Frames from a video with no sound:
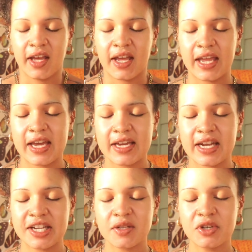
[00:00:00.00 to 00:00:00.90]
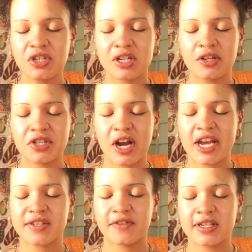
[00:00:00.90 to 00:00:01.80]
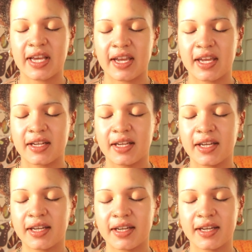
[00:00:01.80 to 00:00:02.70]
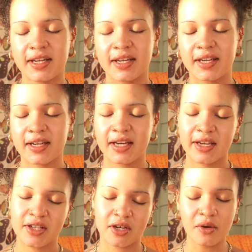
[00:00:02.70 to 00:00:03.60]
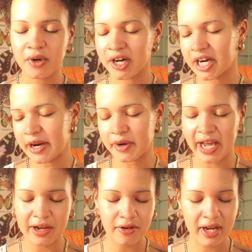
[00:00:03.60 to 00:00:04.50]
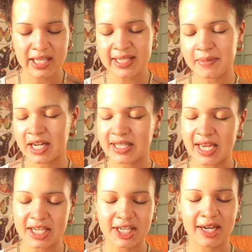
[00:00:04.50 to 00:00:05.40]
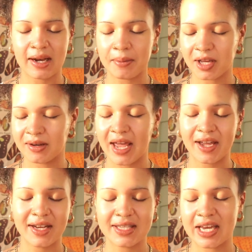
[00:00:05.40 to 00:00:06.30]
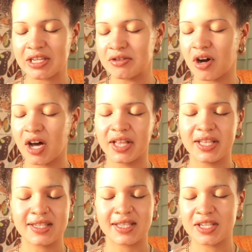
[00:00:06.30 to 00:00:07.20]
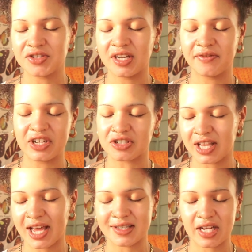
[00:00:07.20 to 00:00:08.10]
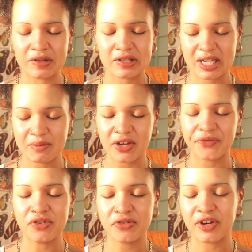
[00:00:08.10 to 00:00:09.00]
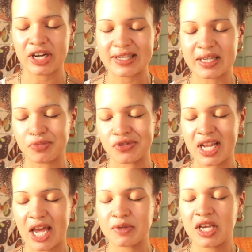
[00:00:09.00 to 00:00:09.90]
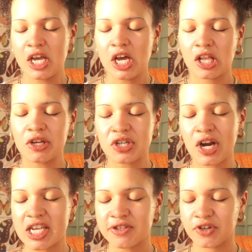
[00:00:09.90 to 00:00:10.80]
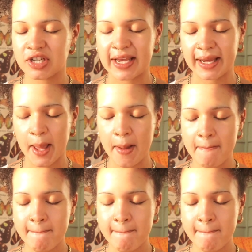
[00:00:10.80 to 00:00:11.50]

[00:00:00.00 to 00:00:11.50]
And I just want you to close your eyes for a second. Don't worry, we're not going into meditation, and I'm not going to tell you all these things you need to visualize. No, it's going to be a few very simple steps. Close your eyes for a second.